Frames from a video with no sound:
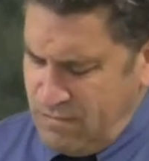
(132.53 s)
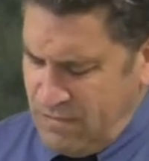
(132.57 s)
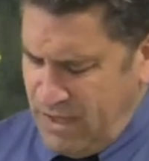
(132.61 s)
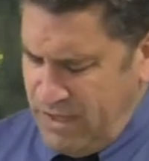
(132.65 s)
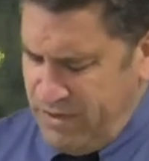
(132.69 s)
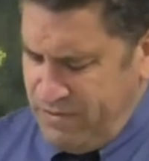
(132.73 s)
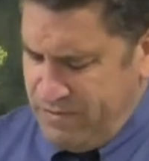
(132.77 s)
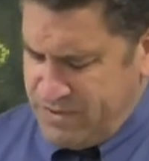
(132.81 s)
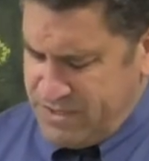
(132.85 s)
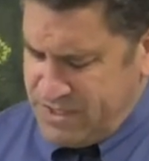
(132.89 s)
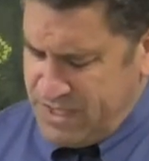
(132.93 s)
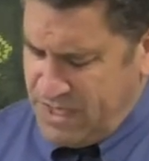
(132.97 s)

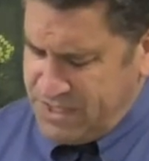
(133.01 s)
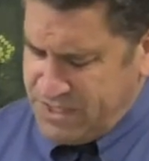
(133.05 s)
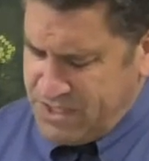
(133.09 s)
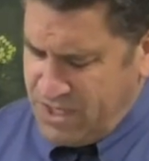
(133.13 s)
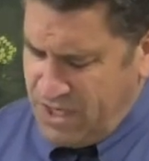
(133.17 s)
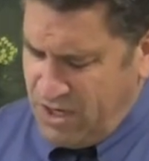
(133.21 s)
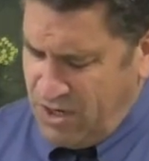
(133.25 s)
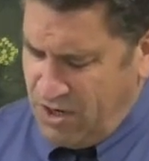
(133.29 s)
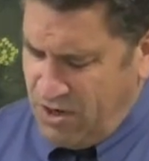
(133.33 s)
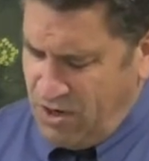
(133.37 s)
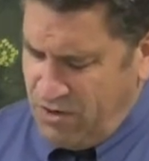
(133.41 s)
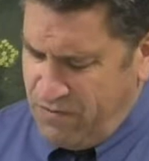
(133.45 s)
He was
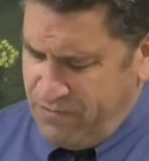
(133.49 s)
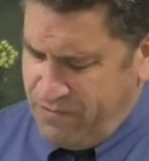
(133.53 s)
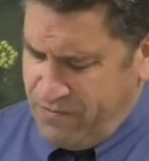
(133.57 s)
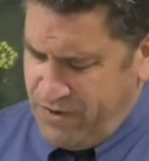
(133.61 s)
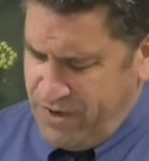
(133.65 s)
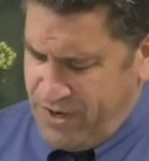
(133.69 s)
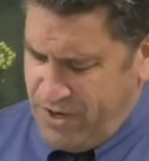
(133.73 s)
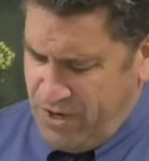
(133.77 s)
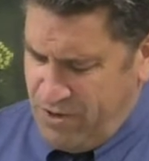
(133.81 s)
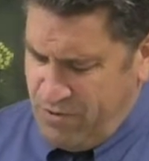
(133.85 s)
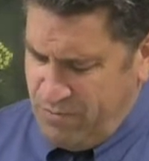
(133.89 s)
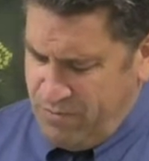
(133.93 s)
asking God
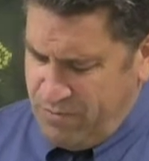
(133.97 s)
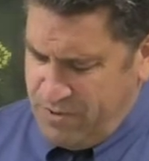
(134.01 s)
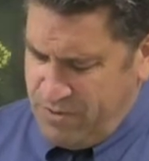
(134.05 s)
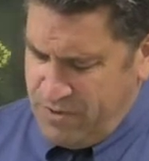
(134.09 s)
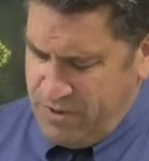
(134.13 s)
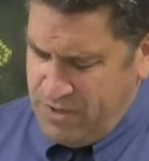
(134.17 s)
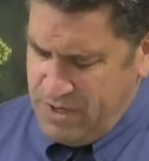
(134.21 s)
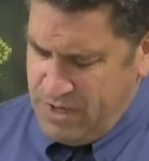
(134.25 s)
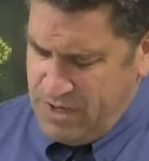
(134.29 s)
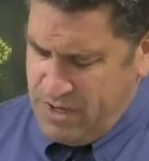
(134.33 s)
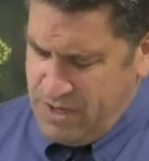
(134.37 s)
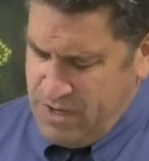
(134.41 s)
for help.
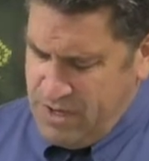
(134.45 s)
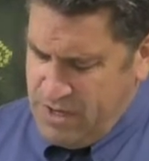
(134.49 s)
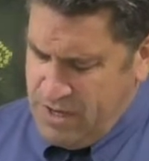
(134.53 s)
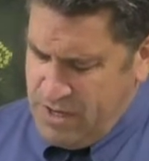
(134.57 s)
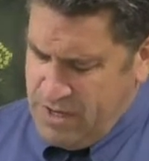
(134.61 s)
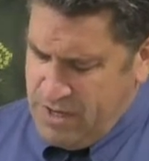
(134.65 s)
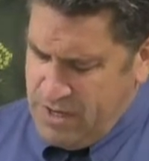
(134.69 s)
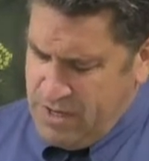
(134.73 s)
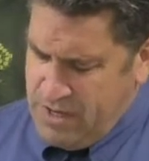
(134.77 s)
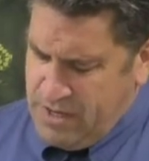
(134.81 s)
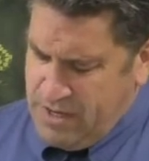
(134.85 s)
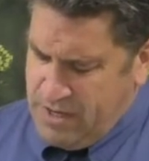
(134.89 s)

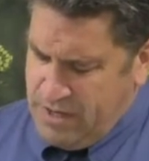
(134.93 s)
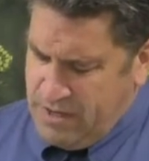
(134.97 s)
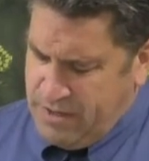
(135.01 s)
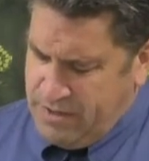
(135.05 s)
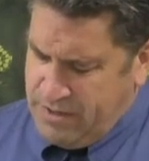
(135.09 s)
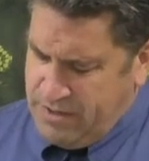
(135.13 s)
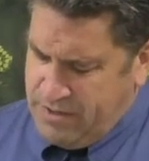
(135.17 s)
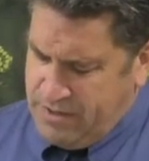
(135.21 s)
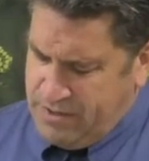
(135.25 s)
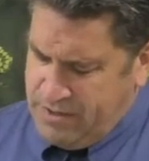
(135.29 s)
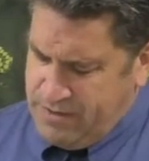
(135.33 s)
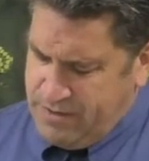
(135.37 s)

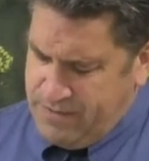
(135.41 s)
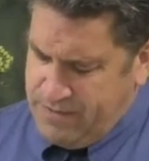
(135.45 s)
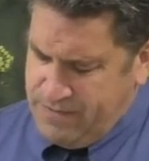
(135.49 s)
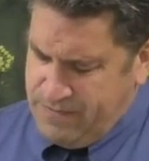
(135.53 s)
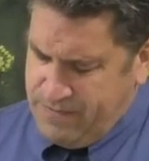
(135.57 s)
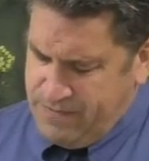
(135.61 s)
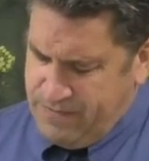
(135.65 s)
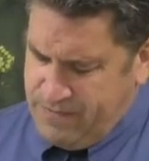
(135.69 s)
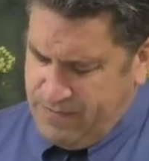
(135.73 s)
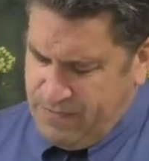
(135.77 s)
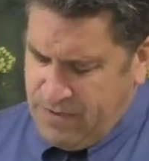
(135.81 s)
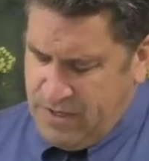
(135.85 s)
Uh,
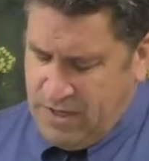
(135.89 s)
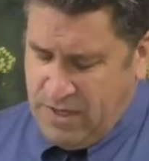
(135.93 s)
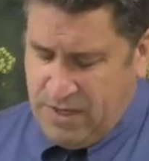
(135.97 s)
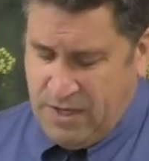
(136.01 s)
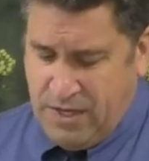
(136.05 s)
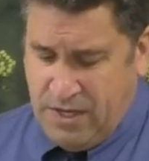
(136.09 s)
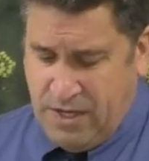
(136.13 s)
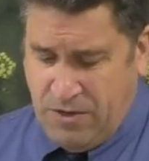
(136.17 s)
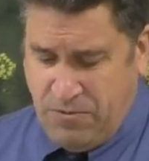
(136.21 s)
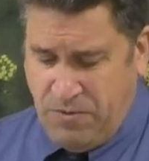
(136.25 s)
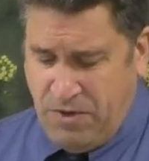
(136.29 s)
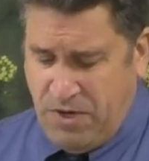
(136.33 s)

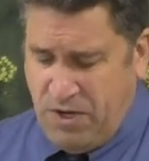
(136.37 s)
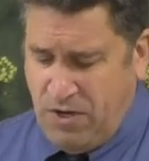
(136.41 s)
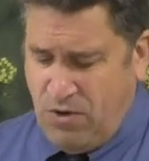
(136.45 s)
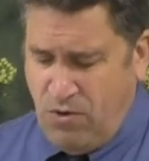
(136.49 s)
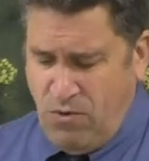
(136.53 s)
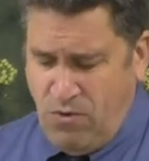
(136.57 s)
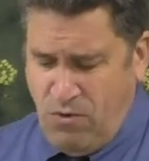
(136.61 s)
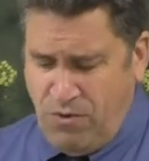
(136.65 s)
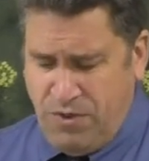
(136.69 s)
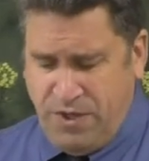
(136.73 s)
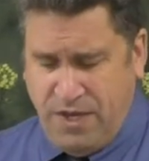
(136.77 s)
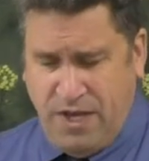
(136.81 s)
and we
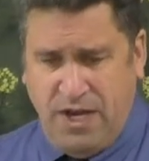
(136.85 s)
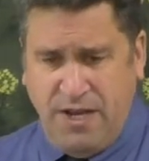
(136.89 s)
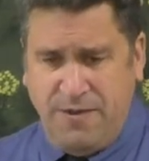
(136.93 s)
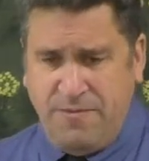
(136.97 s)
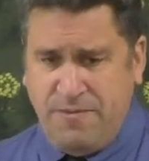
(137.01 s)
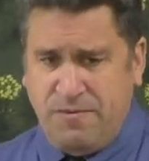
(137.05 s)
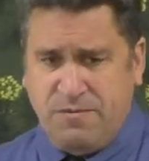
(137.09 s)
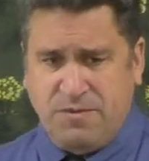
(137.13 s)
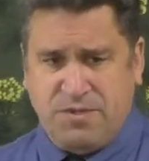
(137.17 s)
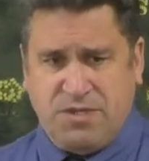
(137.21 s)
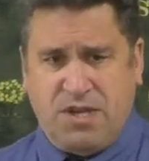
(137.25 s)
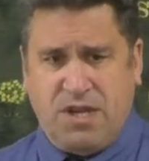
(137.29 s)
know the
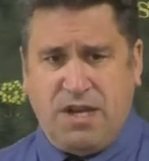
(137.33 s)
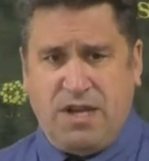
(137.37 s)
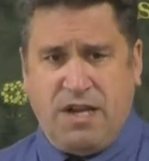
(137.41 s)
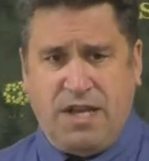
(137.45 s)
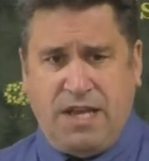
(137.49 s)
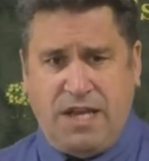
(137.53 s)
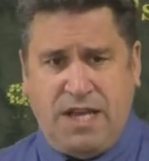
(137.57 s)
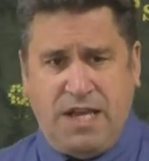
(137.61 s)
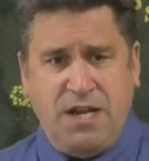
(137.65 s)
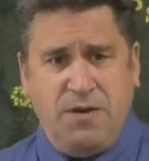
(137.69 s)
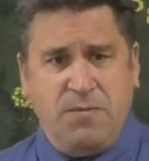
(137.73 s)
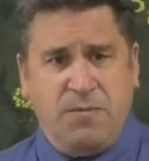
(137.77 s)
enemy was going to
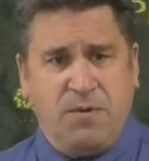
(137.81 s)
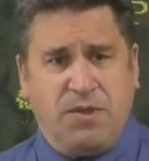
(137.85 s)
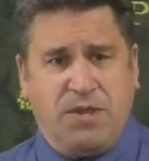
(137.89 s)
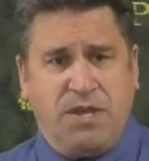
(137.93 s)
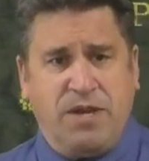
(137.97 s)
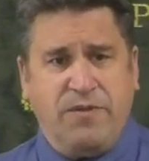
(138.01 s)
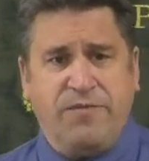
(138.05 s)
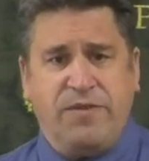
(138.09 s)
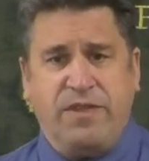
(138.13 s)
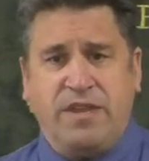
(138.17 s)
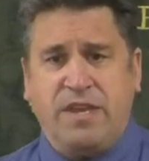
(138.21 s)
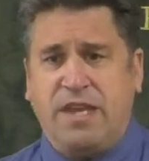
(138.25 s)
hit him with
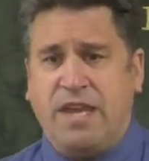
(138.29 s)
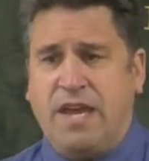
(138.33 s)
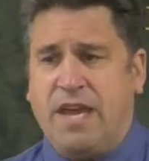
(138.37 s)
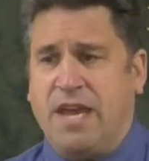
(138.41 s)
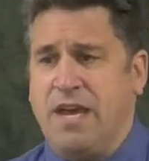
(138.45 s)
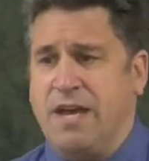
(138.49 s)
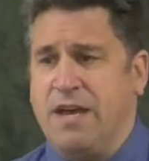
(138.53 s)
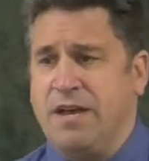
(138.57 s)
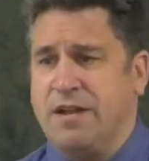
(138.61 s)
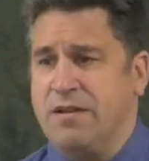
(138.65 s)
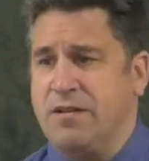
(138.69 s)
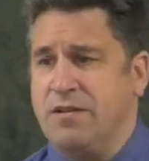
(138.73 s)
everything he
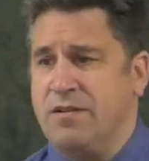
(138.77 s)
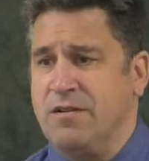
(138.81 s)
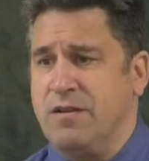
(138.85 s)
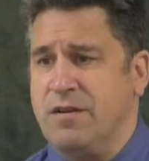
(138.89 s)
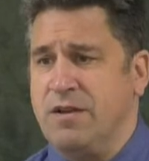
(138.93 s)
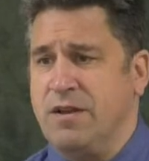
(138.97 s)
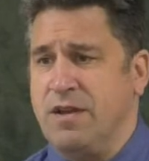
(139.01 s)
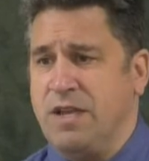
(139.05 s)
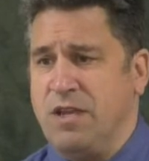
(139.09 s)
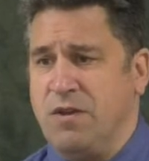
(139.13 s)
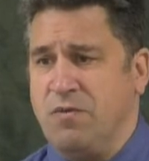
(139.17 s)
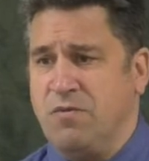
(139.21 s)
had.
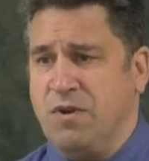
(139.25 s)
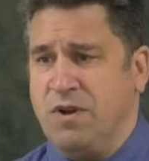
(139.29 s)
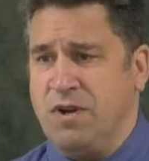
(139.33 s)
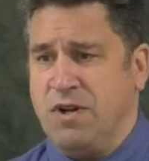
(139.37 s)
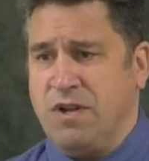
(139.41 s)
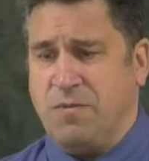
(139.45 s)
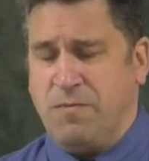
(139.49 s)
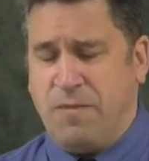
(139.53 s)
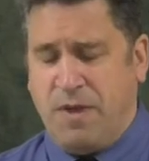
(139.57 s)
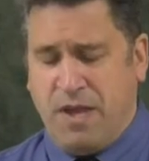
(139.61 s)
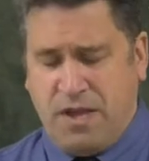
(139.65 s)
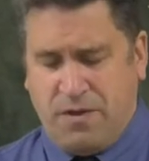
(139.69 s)
He wanted
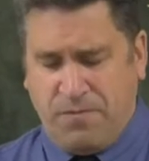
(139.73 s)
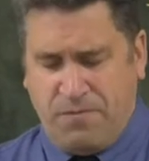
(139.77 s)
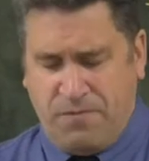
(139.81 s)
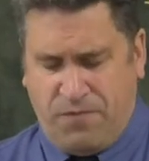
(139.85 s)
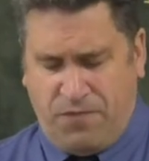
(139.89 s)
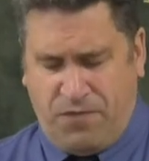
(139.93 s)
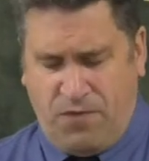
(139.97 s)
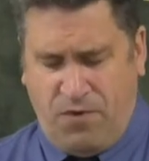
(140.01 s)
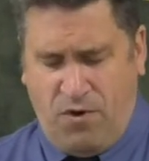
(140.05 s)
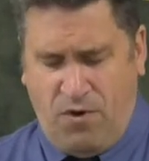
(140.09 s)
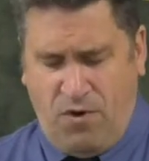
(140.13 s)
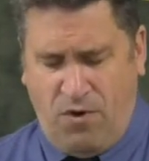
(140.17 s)
to make him
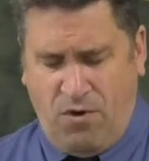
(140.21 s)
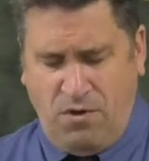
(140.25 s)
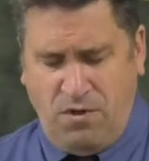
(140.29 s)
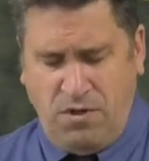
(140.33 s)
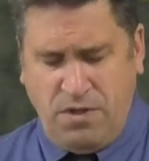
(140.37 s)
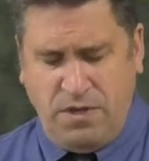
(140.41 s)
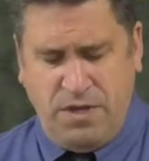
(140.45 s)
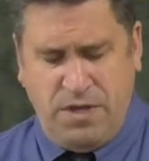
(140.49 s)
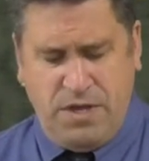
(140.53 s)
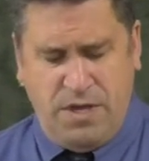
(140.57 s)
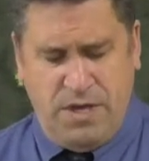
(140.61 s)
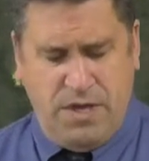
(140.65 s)

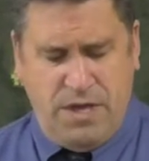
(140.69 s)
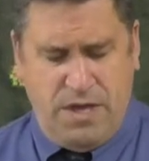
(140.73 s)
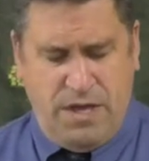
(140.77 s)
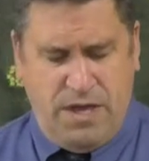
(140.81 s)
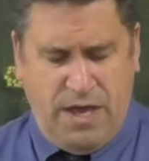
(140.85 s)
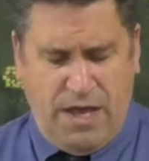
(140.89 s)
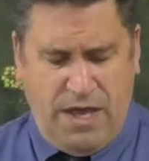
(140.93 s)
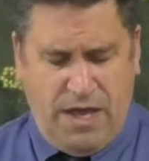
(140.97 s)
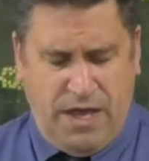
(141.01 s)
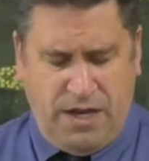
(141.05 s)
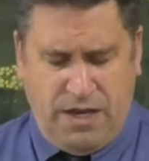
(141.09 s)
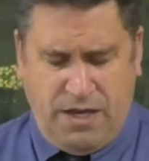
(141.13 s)
fall
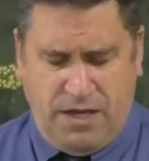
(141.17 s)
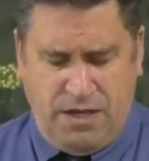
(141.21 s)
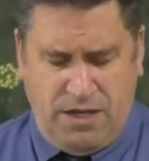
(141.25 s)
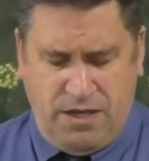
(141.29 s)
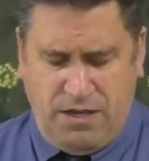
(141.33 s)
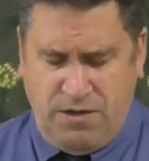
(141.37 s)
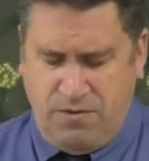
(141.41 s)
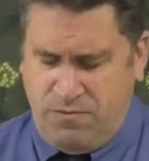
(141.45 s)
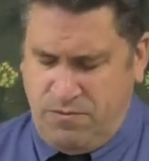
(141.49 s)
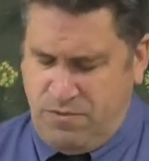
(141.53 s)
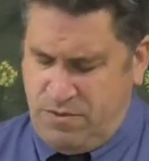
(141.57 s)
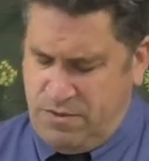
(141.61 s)
and
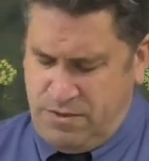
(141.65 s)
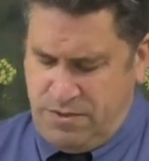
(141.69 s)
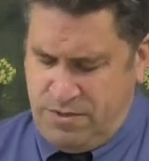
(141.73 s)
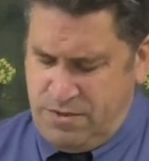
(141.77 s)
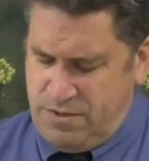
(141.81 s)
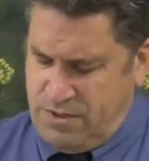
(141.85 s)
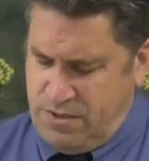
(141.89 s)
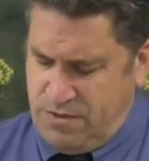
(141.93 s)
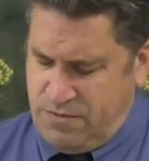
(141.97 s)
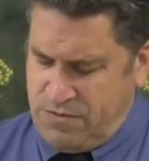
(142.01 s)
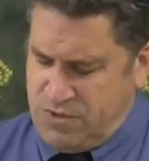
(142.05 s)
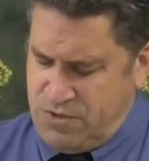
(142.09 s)
he
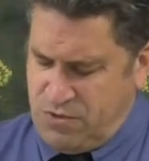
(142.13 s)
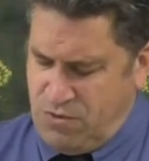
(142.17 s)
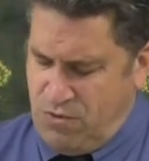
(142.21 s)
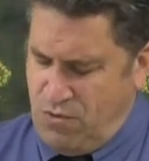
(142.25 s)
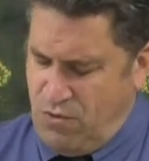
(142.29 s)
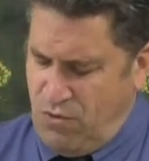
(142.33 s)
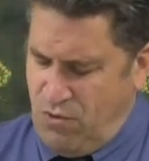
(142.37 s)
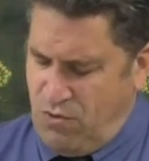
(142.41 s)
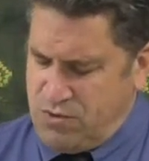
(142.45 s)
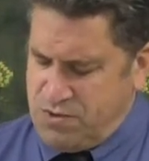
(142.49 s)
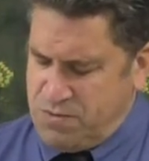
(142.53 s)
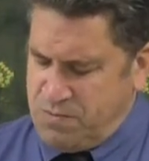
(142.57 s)
was there was no
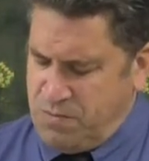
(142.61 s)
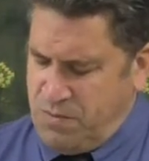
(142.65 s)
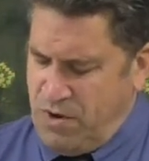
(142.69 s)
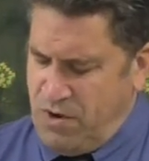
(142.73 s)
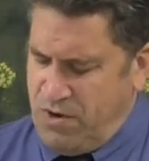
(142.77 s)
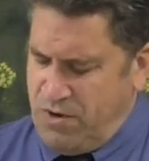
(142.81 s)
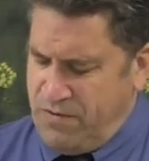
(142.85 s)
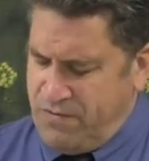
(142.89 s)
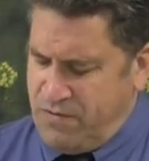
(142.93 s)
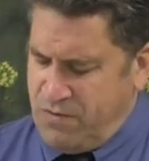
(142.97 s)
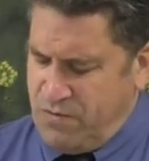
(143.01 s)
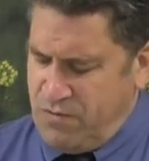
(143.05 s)
holds
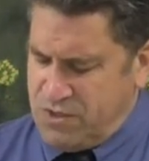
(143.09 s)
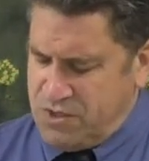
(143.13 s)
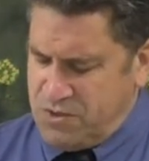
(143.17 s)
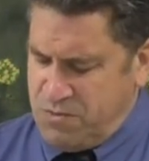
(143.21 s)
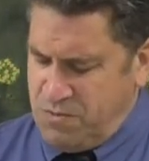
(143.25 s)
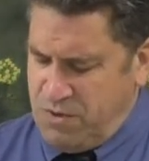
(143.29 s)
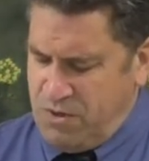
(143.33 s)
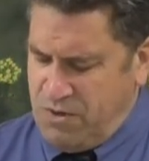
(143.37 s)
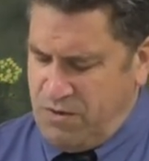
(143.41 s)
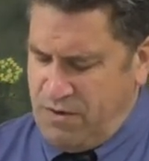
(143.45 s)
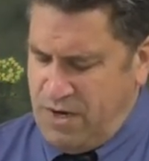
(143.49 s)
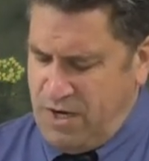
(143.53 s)
barred, of course,
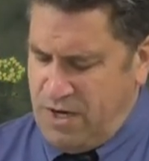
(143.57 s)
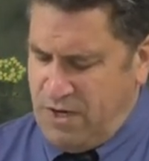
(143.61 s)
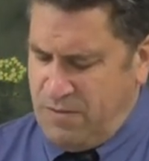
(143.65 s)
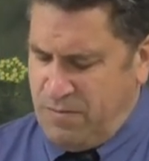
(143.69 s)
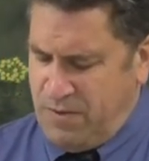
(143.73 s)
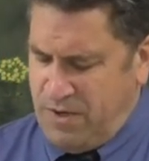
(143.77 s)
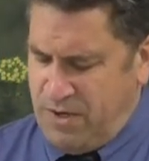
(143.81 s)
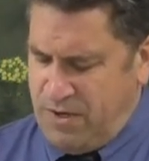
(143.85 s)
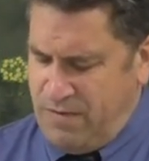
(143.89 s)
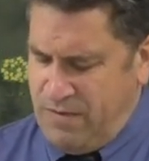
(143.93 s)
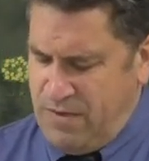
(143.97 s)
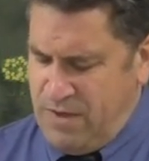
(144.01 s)
with their
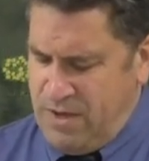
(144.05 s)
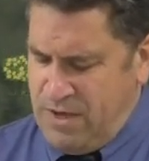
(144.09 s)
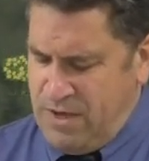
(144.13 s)
enemy.